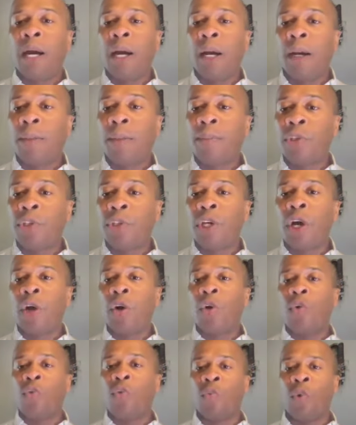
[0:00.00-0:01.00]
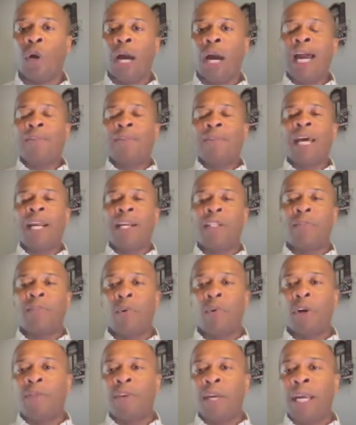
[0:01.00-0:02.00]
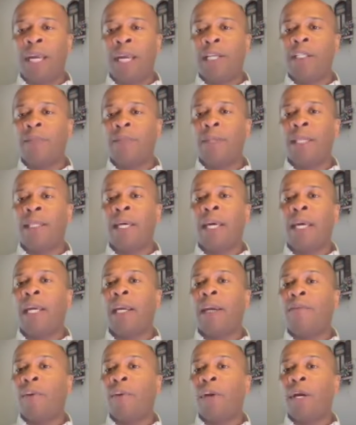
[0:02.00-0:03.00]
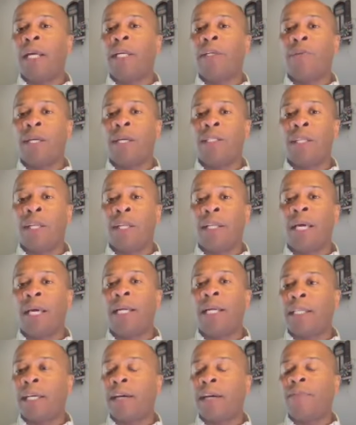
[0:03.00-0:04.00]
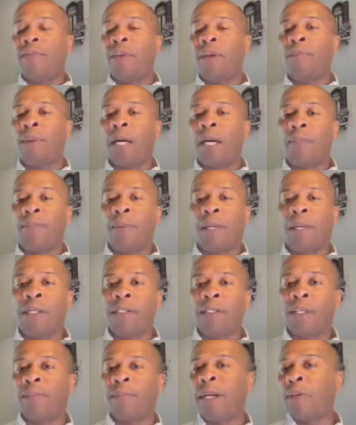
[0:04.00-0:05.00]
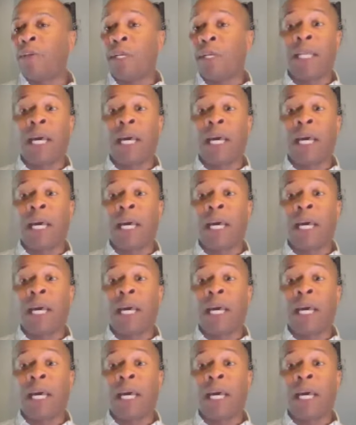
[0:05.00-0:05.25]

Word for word: Um, so we'll have that as more of an intimate thing. If you're interested in that, definitely pop into the Patreon.